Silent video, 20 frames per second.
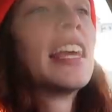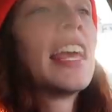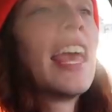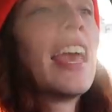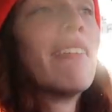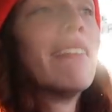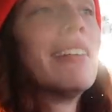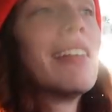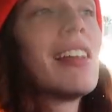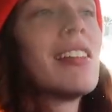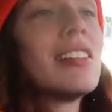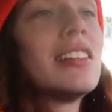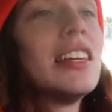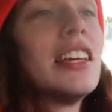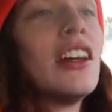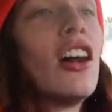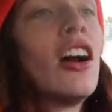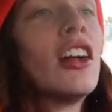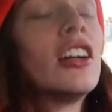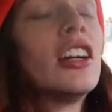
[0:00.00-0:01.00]
I can't wait to
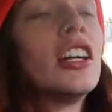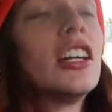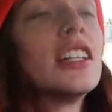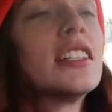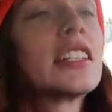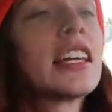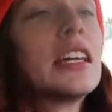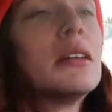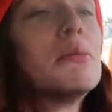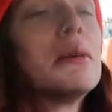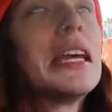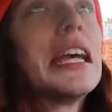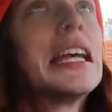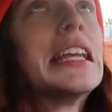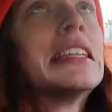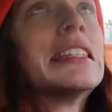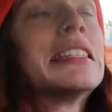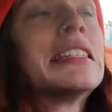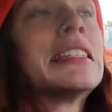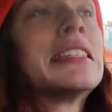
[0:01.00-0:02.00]
see it on her. It's gonna
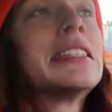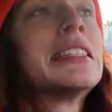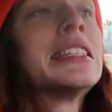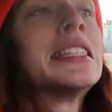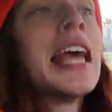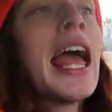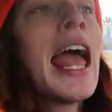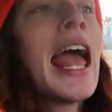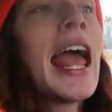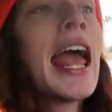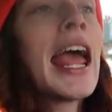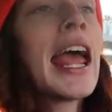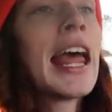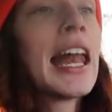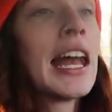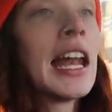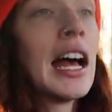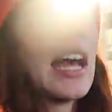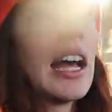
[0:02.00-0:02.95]
be insane.